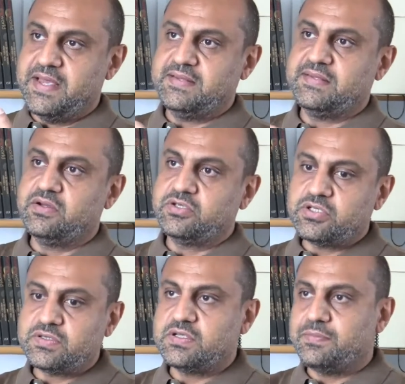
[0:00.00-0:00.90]
It's not
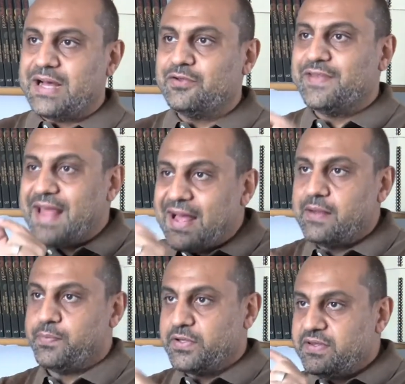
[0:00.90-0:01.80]
just about
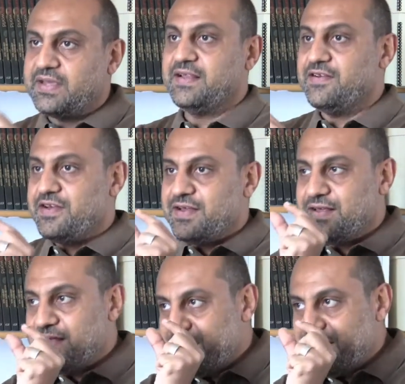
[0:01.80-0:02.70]
that particular
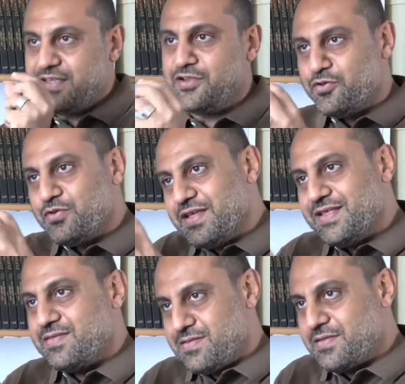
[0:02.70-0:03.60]

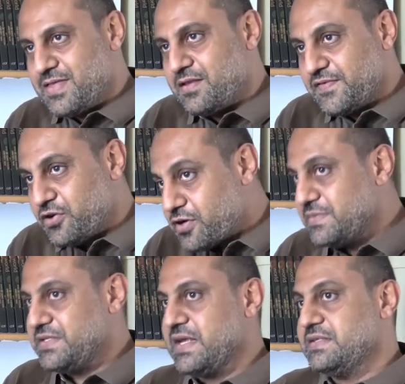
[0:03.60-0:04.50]
set of
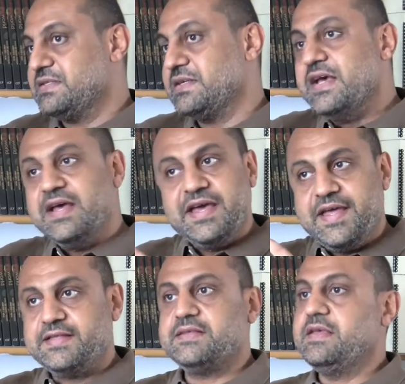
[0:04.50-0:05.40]
circumstances.
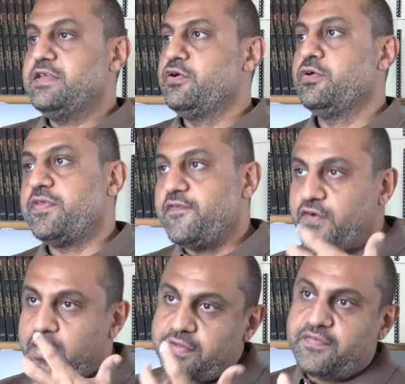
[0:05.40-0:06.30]
It's the
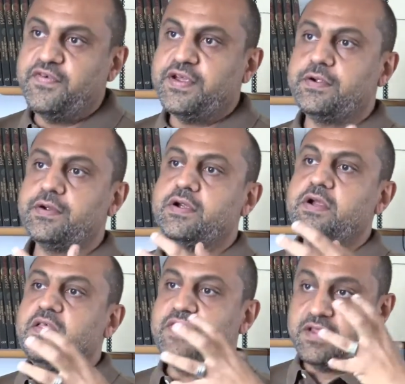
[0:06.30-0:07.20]
father figure
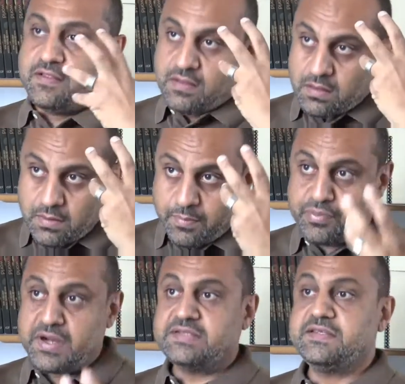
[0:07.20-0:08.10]
that the
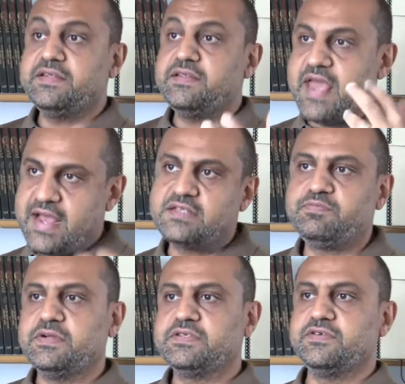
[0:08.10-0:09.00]
president, the
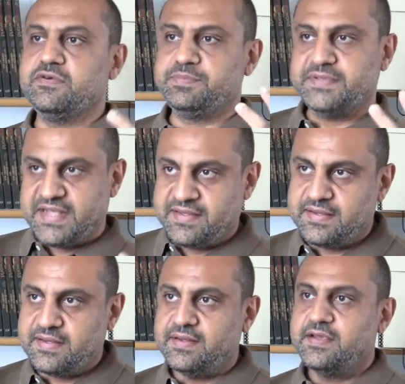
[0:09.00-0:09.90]
ex-president,
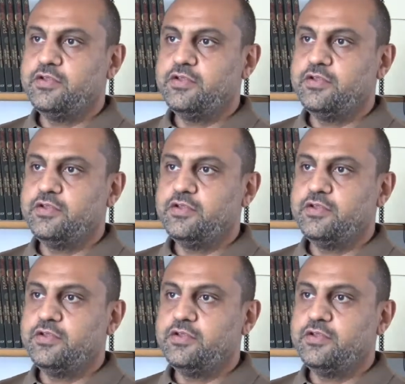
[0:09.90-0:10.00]
represented